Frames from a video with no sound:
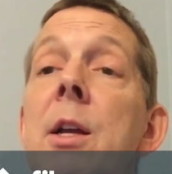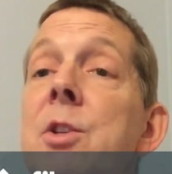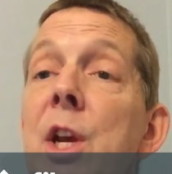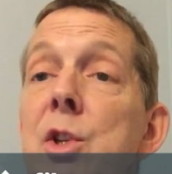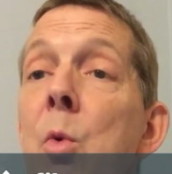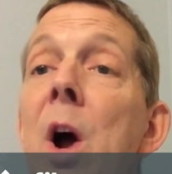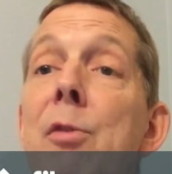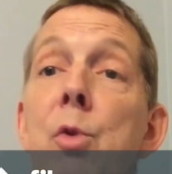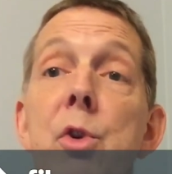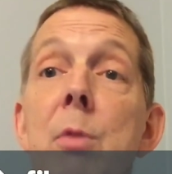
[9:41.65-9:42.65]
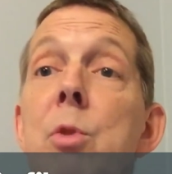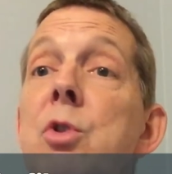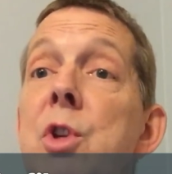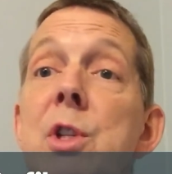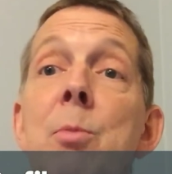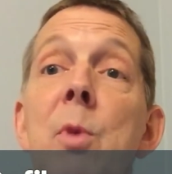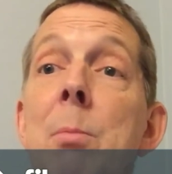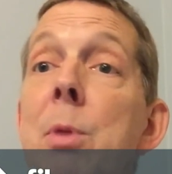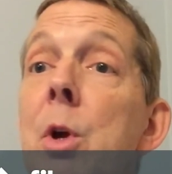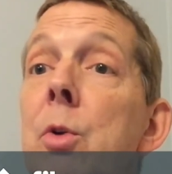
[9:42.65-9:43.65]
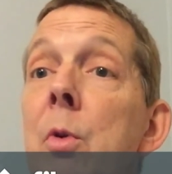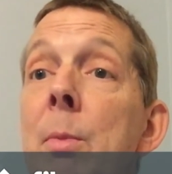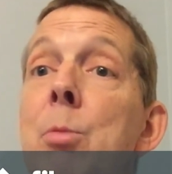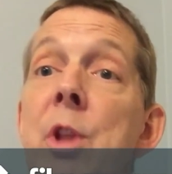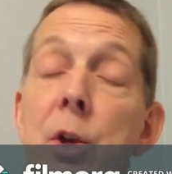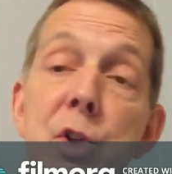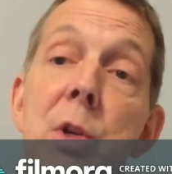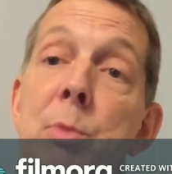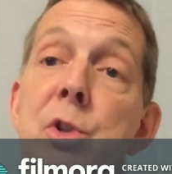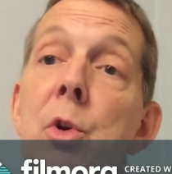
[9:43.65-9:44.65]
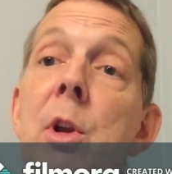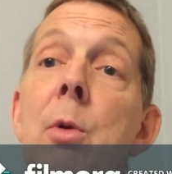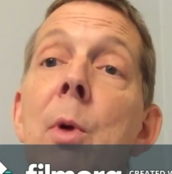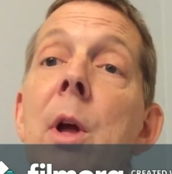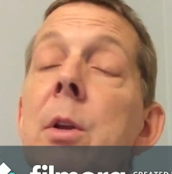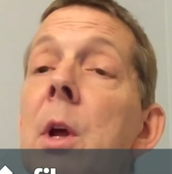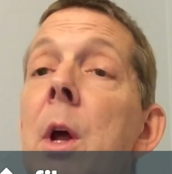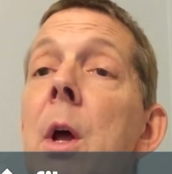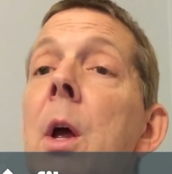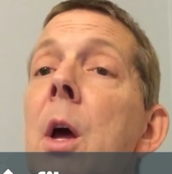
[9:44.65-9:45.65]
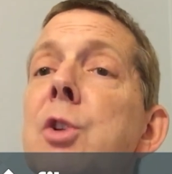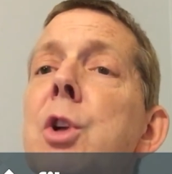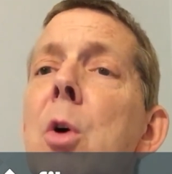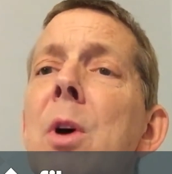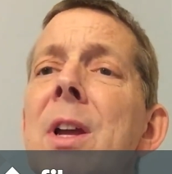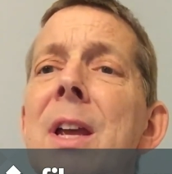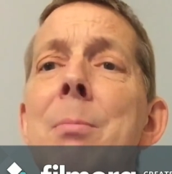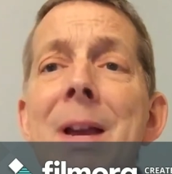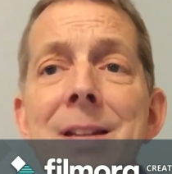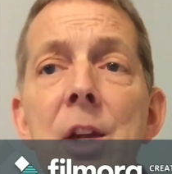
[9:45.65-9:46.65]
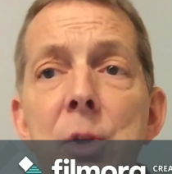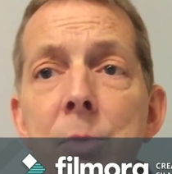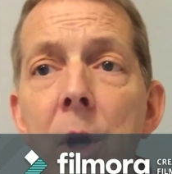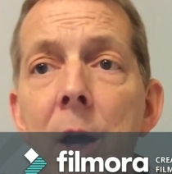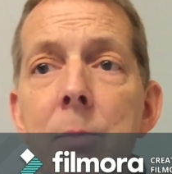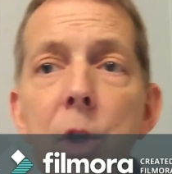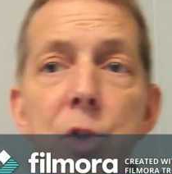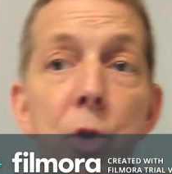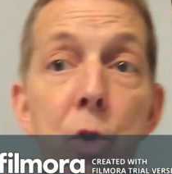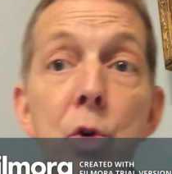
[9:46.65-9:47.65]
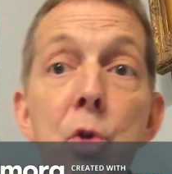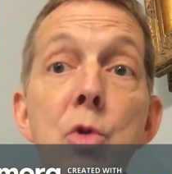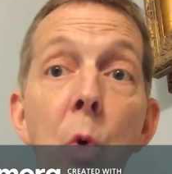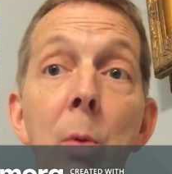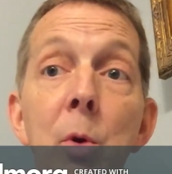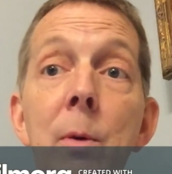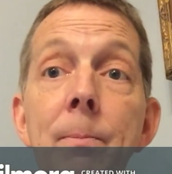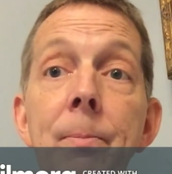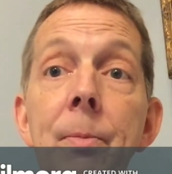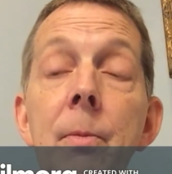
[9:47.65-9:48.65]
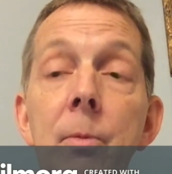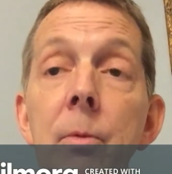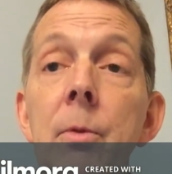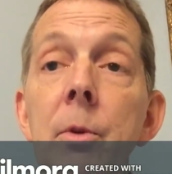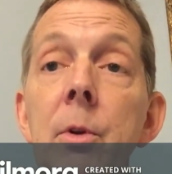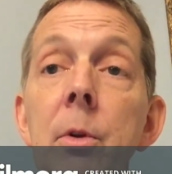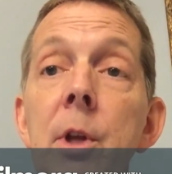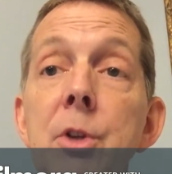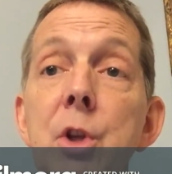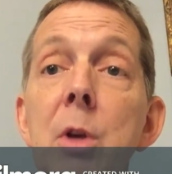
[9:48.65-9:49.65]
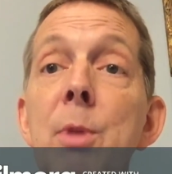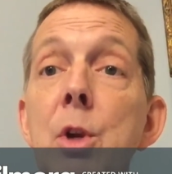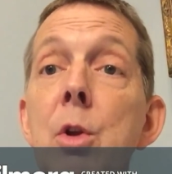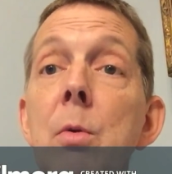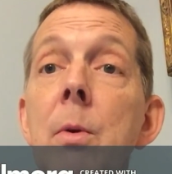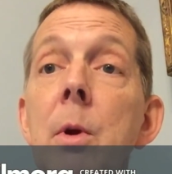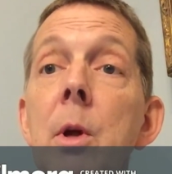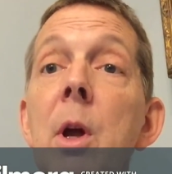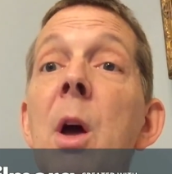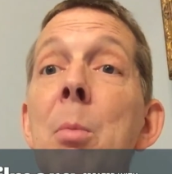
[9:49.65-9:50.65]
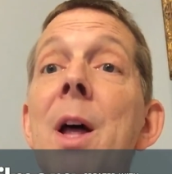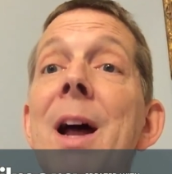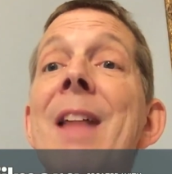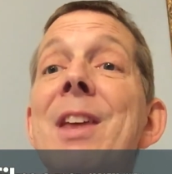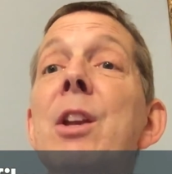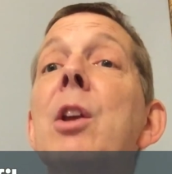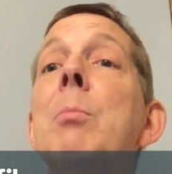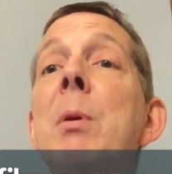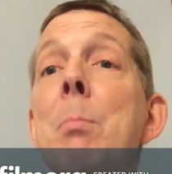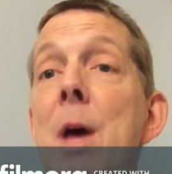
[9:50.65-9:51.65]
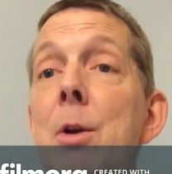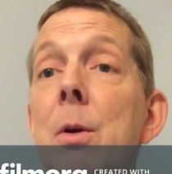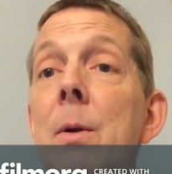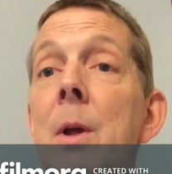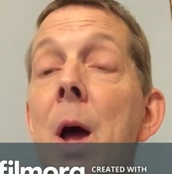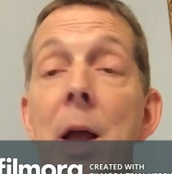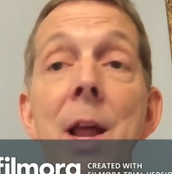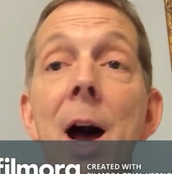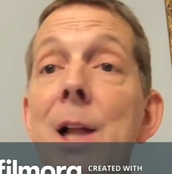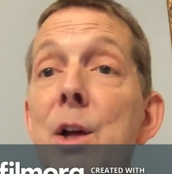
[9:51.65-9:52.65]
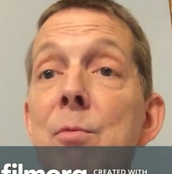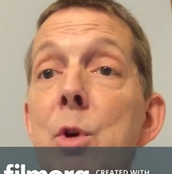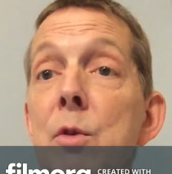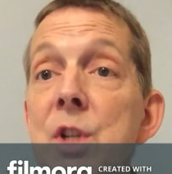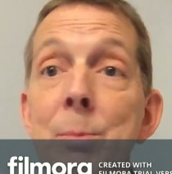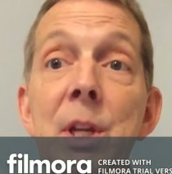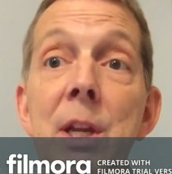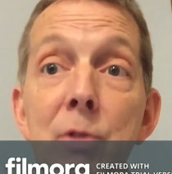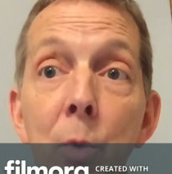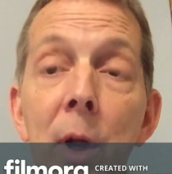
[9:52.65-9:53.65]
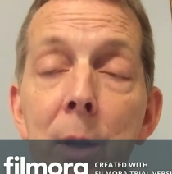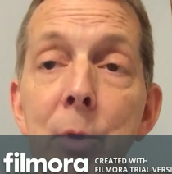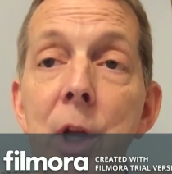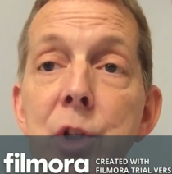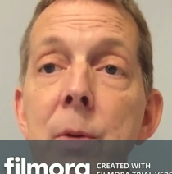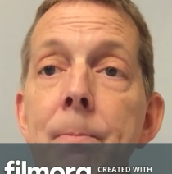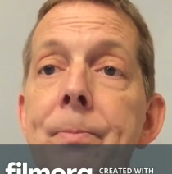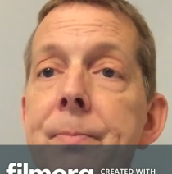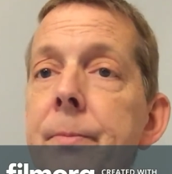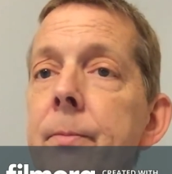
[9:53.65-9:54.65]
It takes a while for your immune system to rebuild. Remember that ship is turning around. So it may take some time. So your new normal, it's going to be new, but I think it can be better. Now, I love movies. I'm going to give you a recommendation.